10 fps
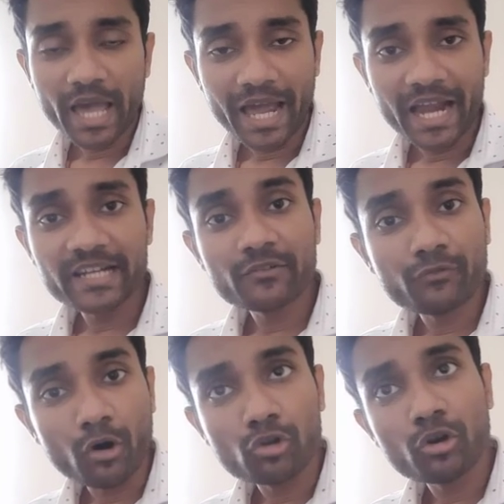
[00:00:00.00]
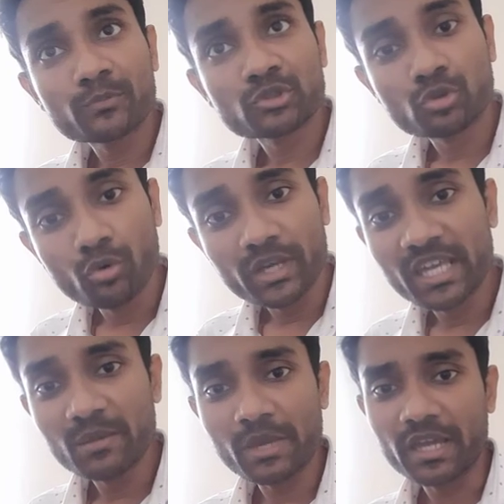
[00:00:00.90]
add a follow-up through
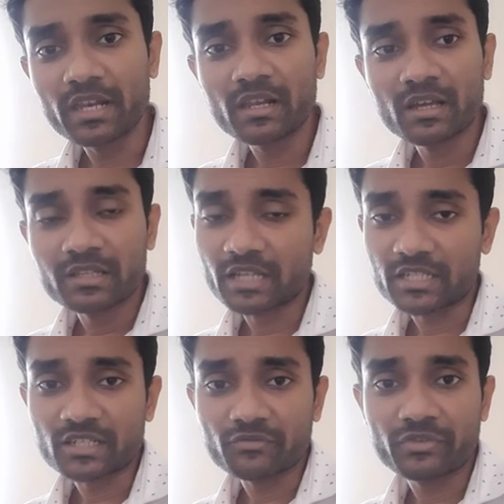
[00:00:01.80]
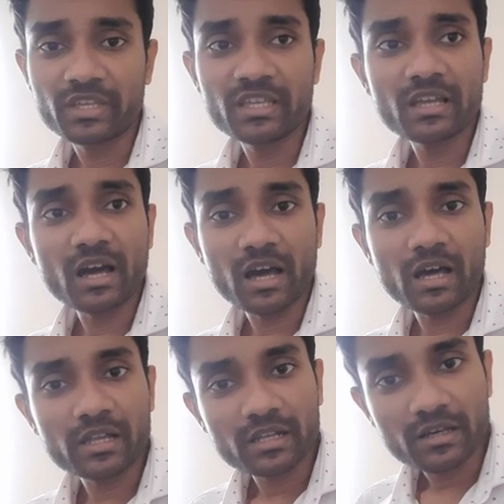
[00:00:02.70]
email that we
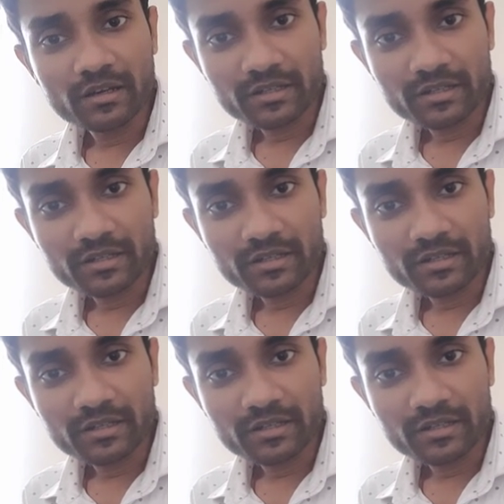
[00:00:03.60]
are